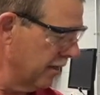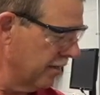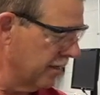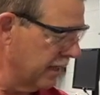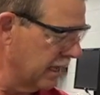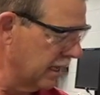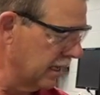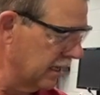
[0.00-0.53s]

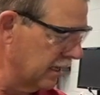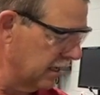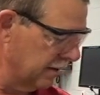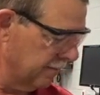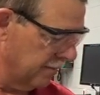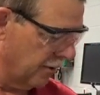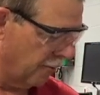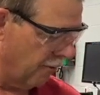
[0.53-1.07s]
the
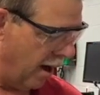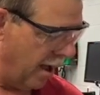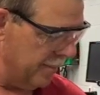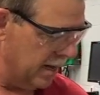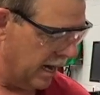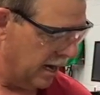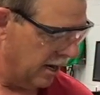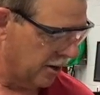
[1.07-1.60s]

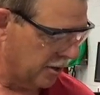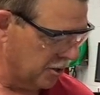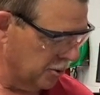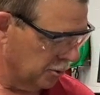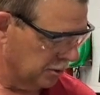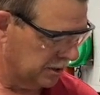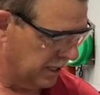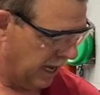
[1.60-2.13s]
Robinair
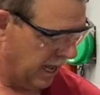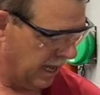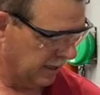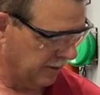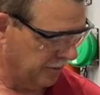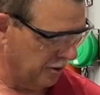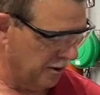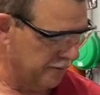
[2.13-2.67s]
Cooltech
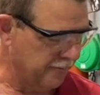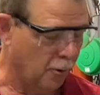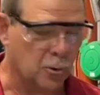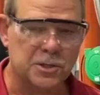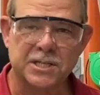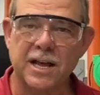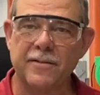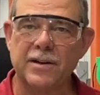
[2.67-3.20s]

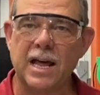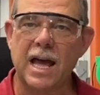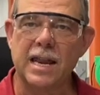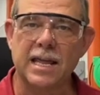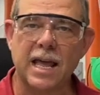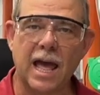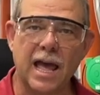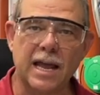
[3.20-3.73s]

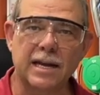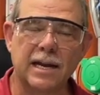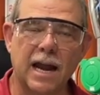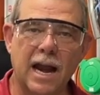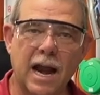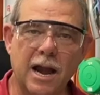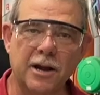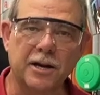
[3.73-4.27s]

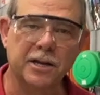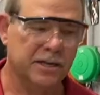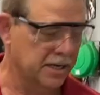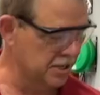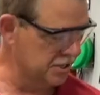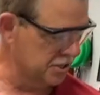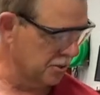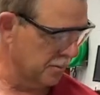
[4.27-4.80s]
34-788 air
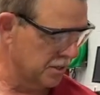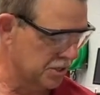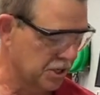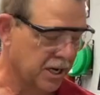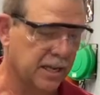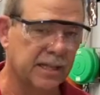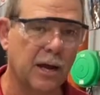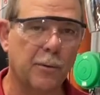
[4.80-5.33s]
conditioner
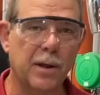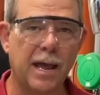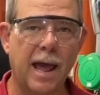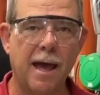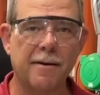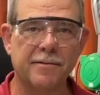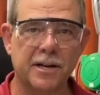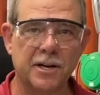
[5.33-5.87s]
machine that we
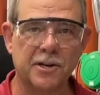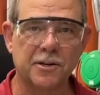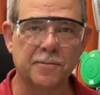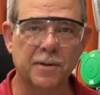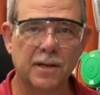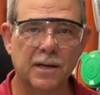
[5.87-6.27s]
have here.